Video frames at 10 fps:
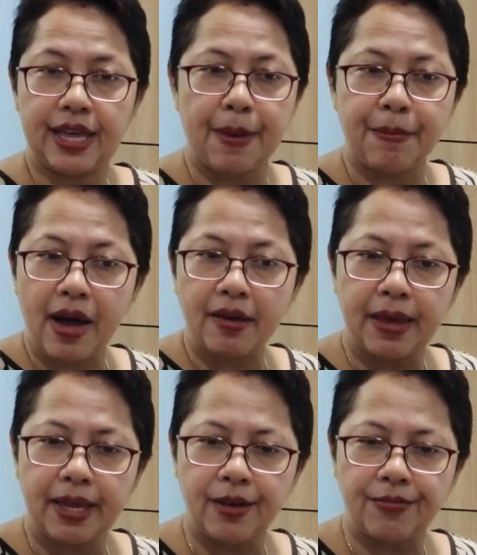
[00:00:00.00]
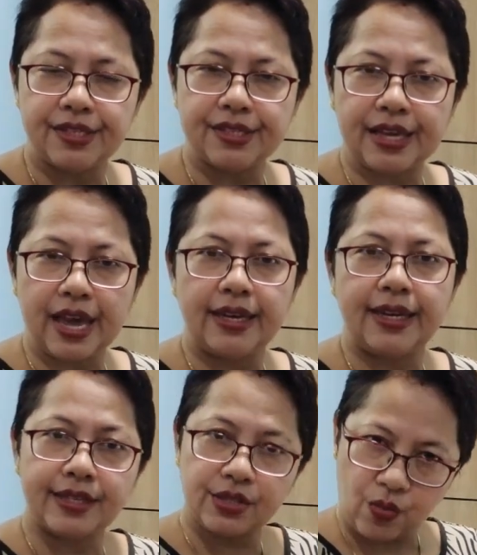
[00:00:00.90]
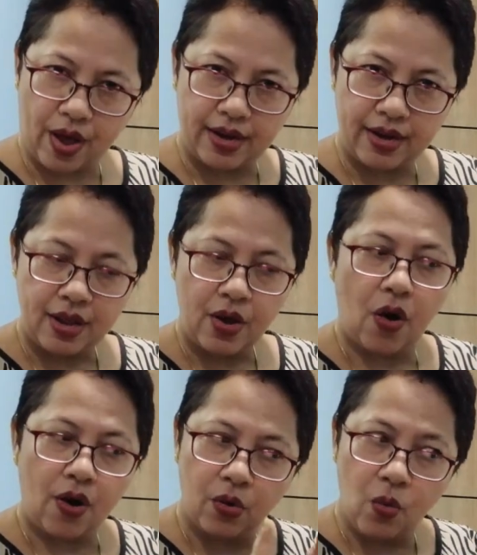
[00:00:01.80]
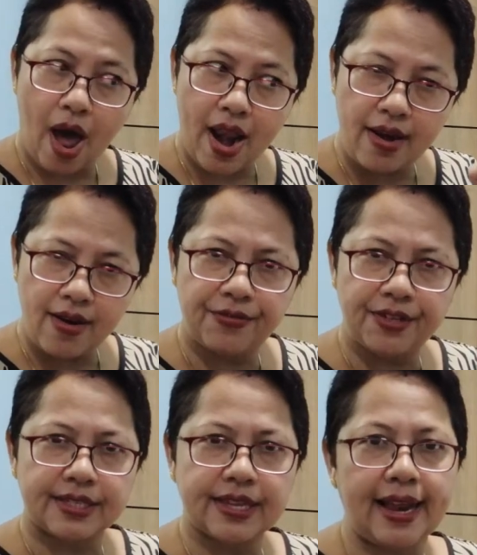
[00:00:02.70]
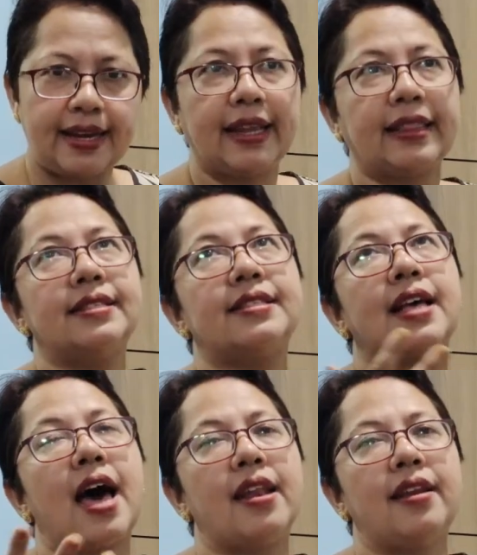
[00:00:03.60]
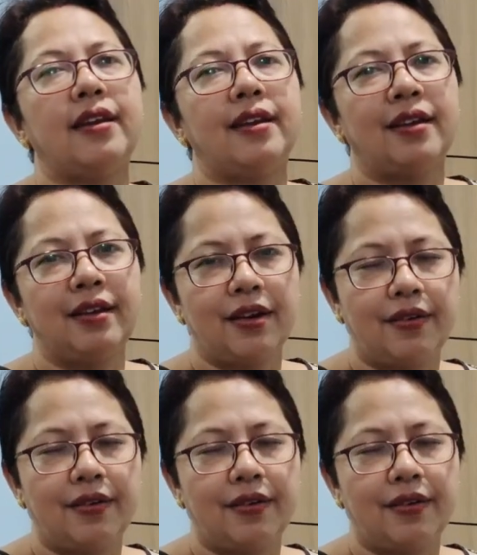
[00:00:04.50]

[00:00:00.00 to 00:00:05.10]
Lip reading: Among many of its kind, it is one, or one of its kind, like the sun.